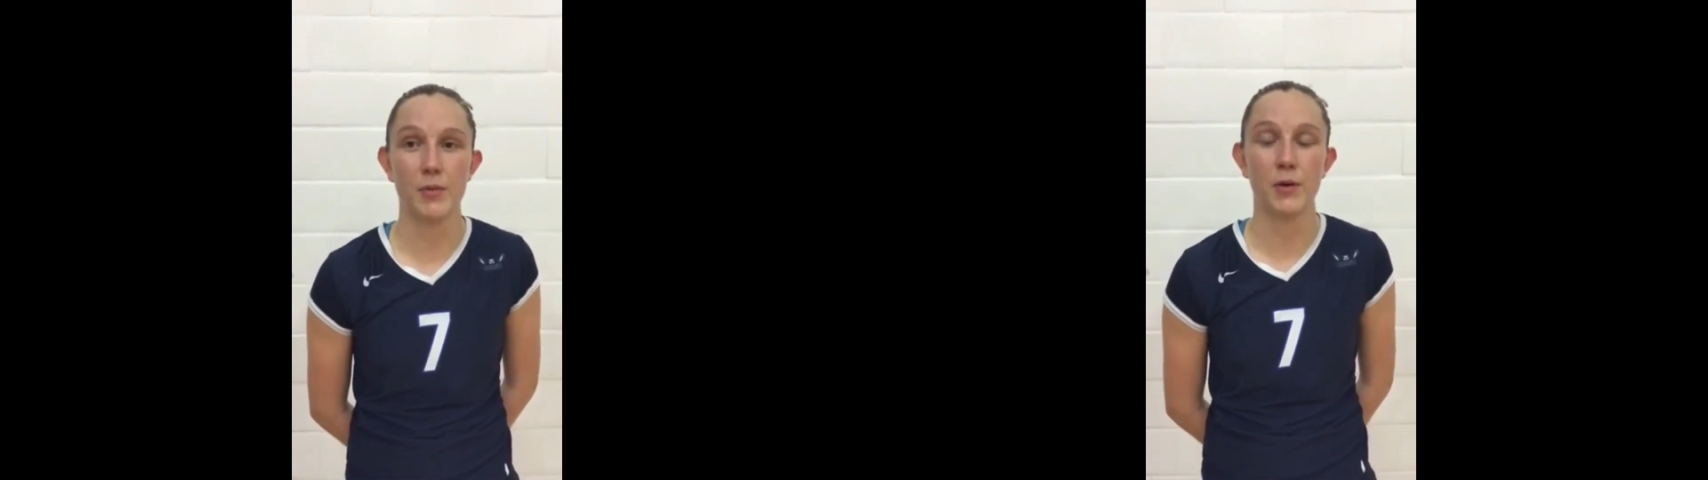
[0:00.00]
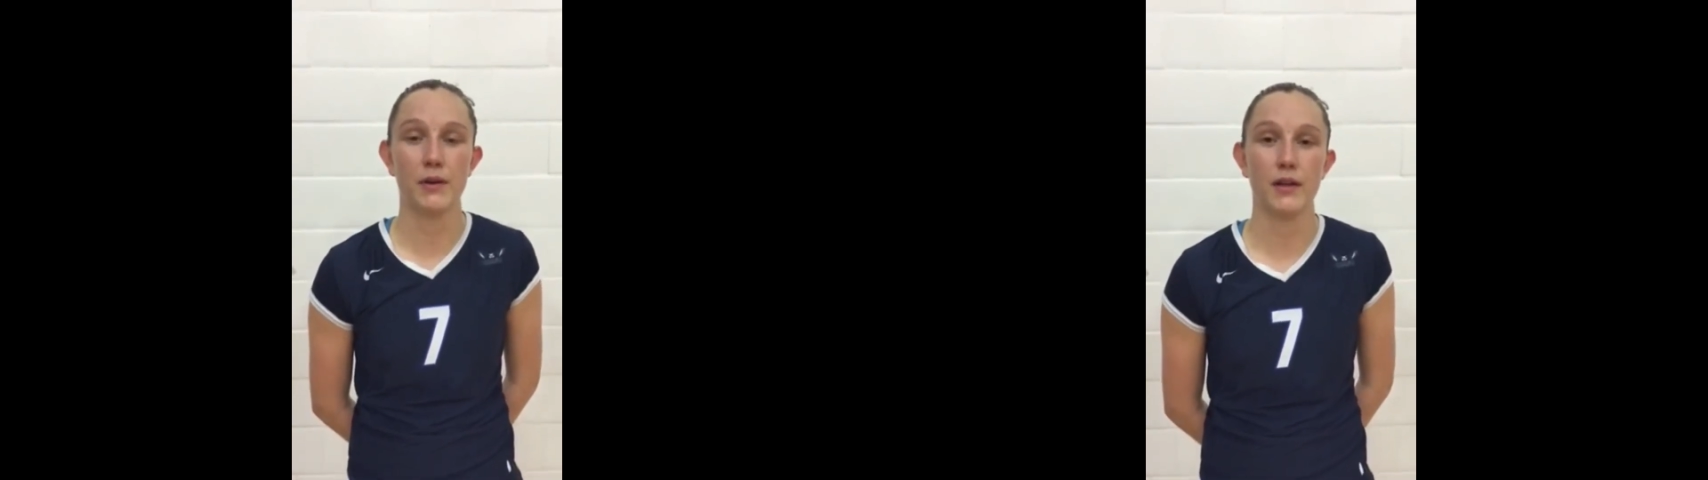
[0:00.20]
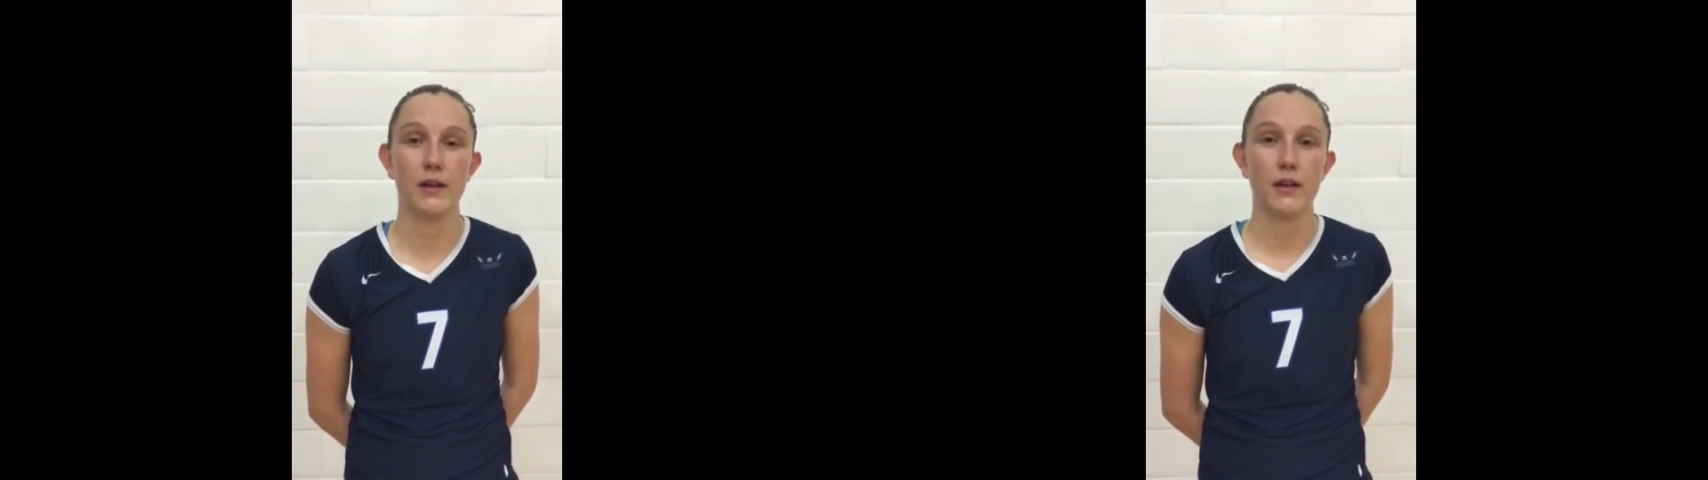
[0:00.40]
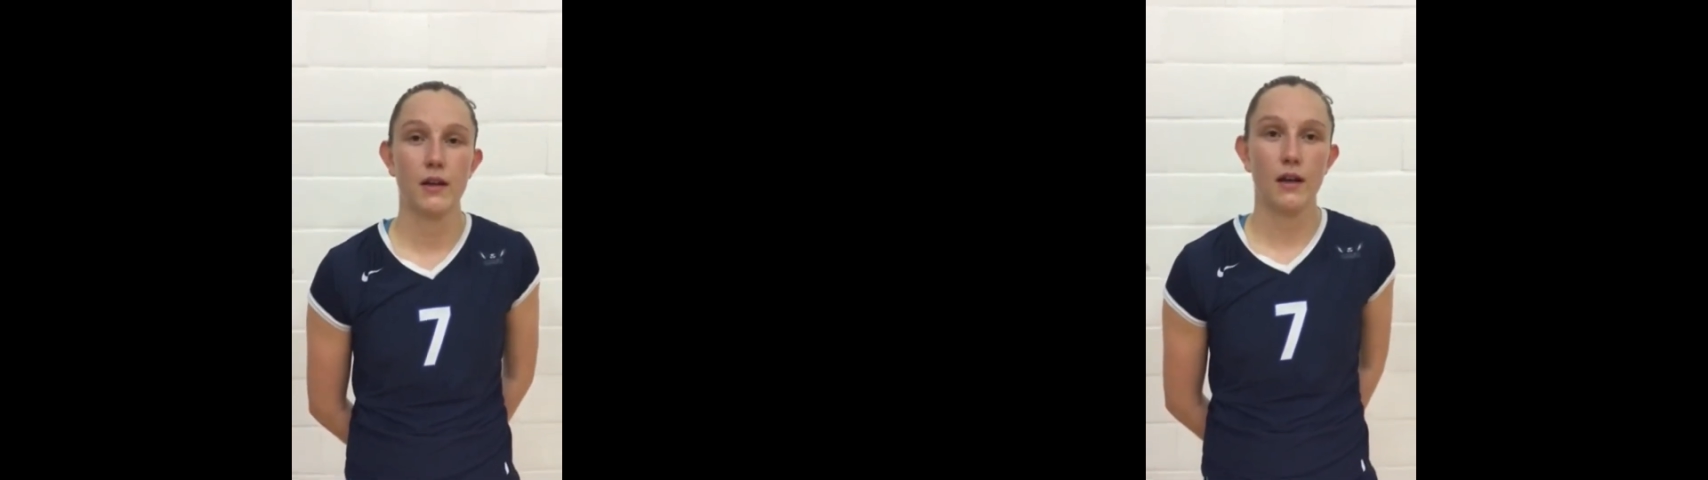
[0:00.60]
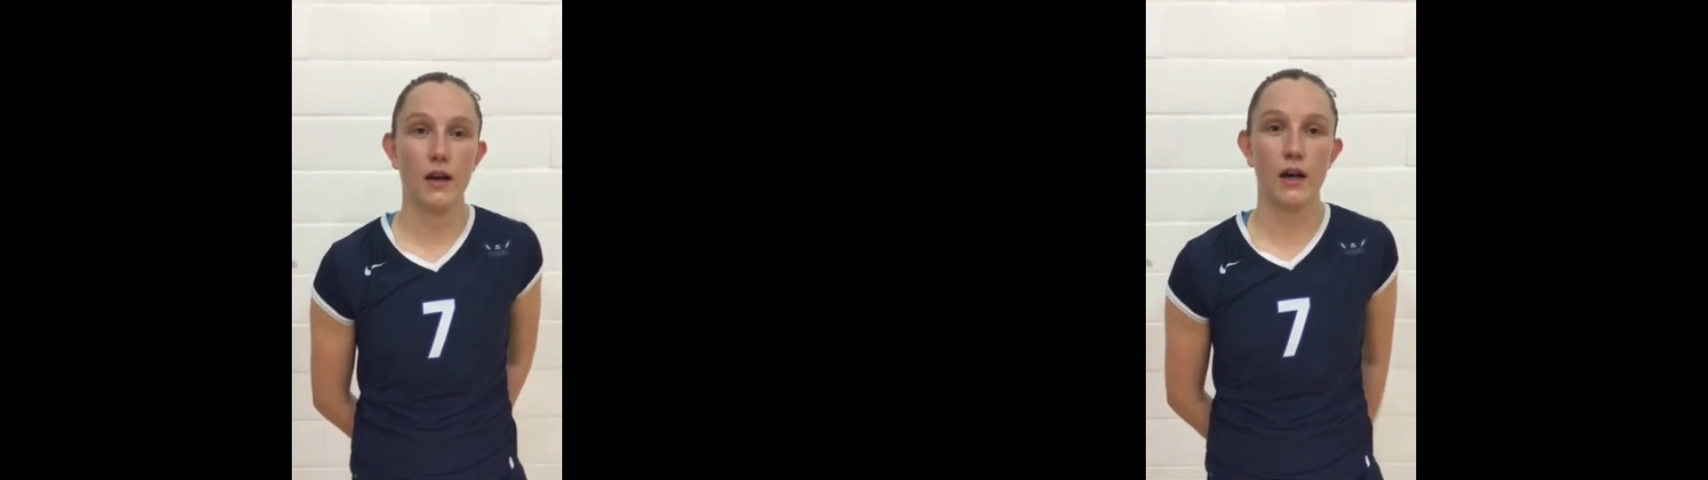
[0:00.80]
opponent
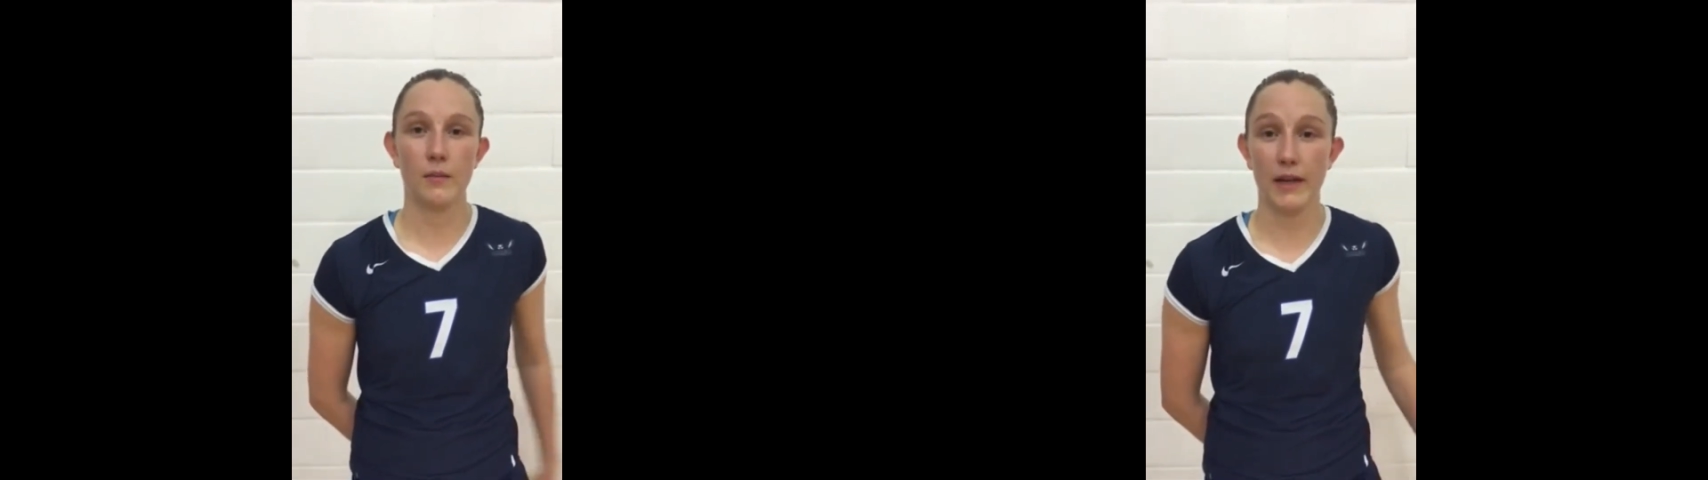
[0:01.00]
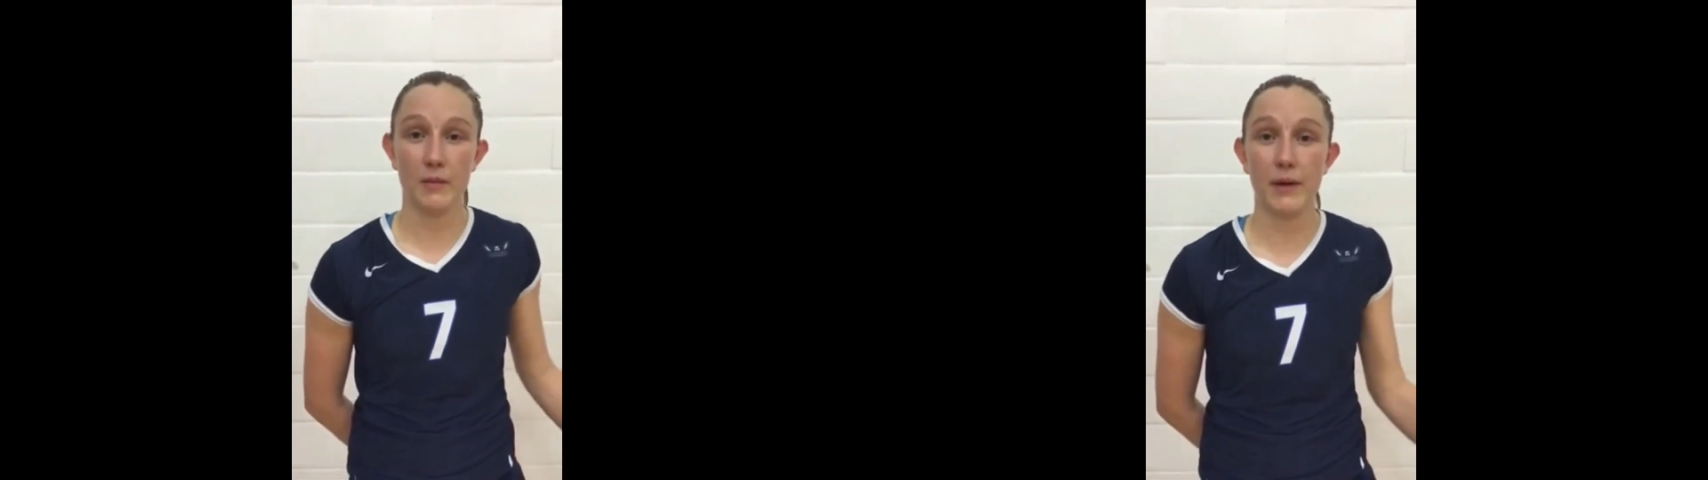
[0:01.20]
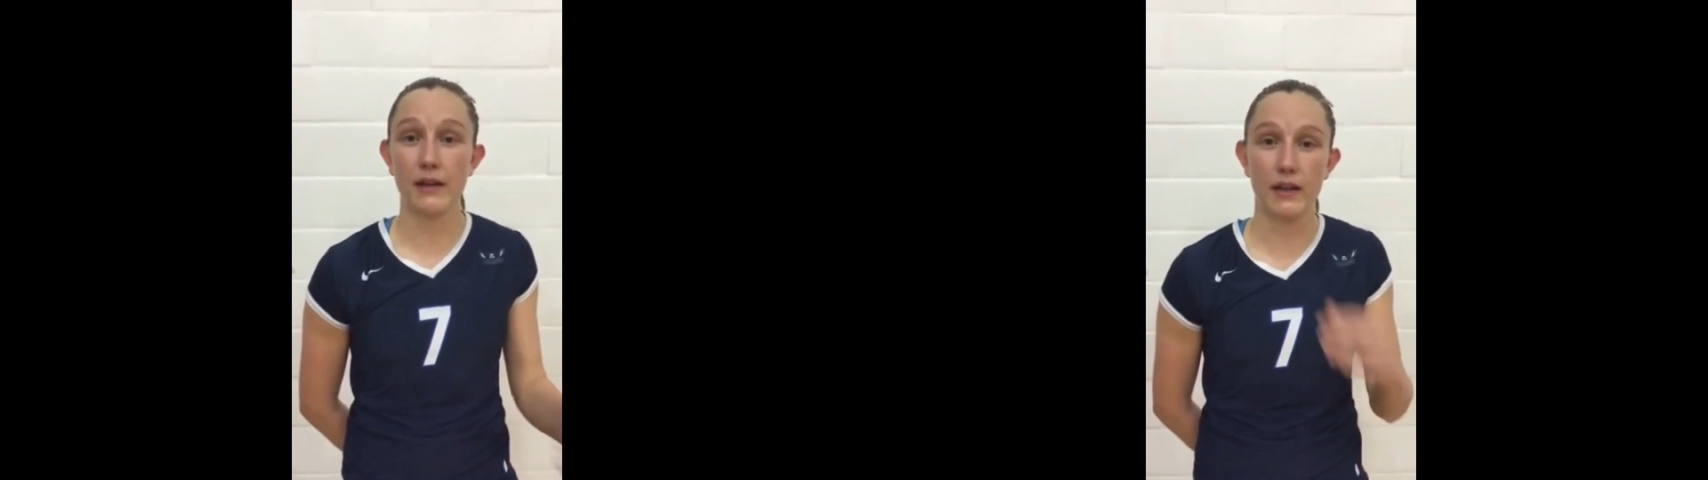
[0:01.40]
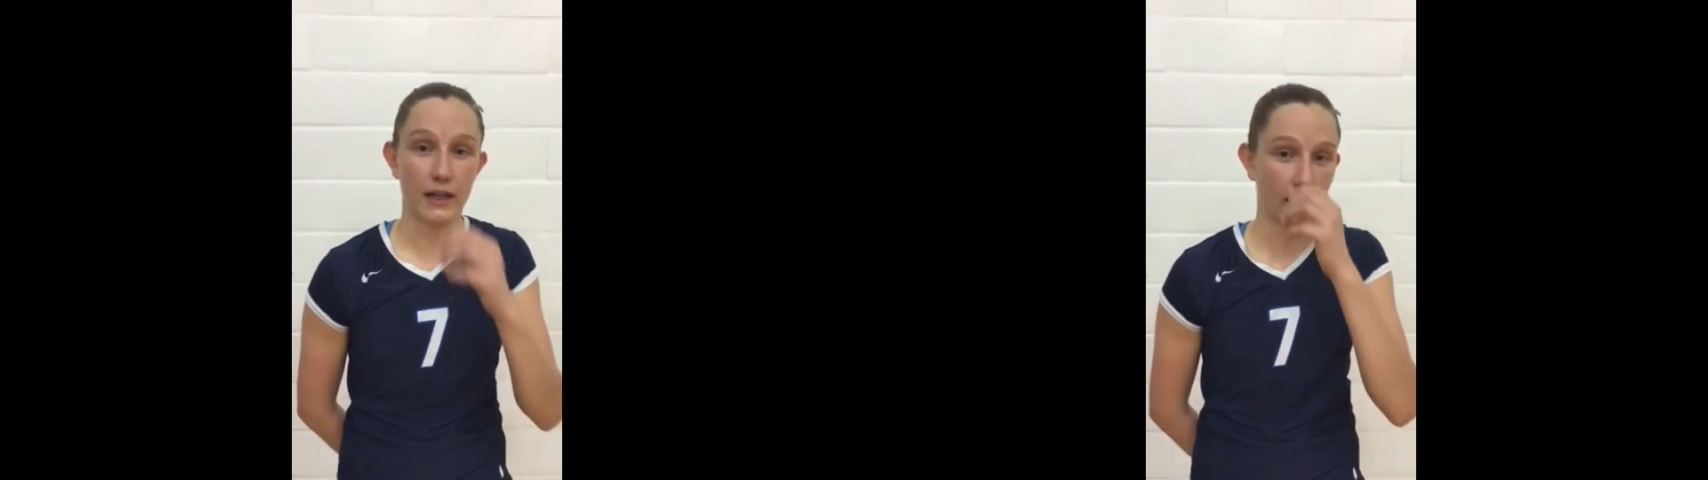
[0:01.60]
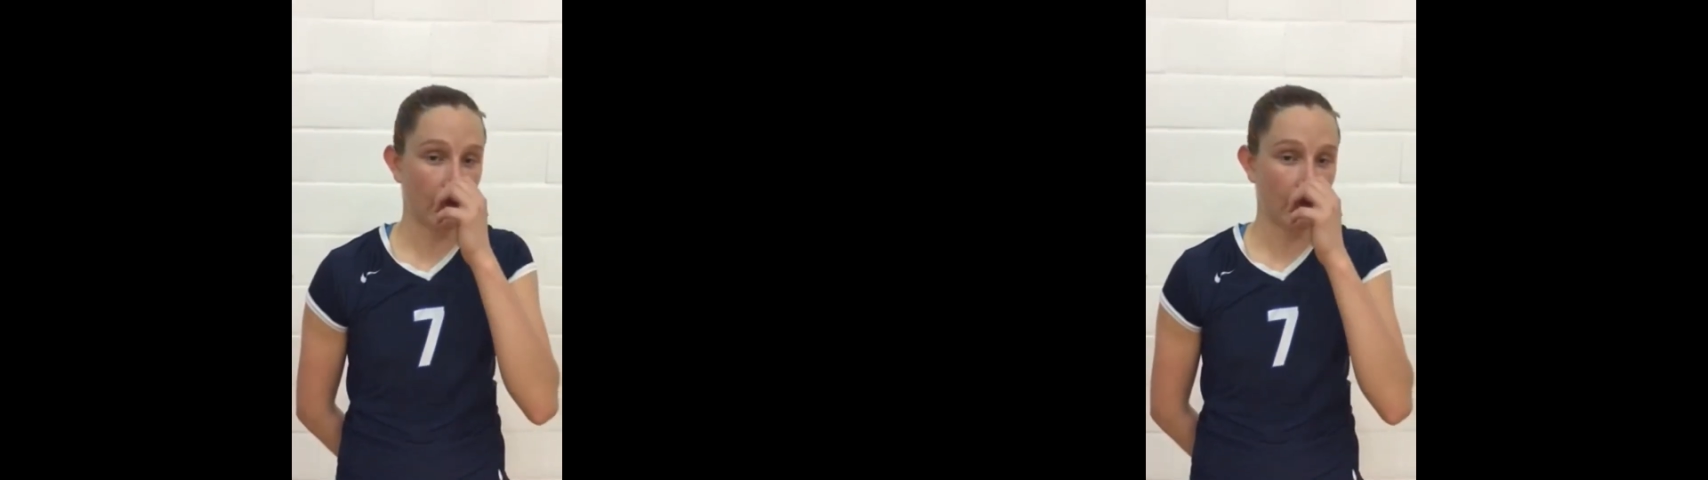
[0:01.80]
um, like Bentley.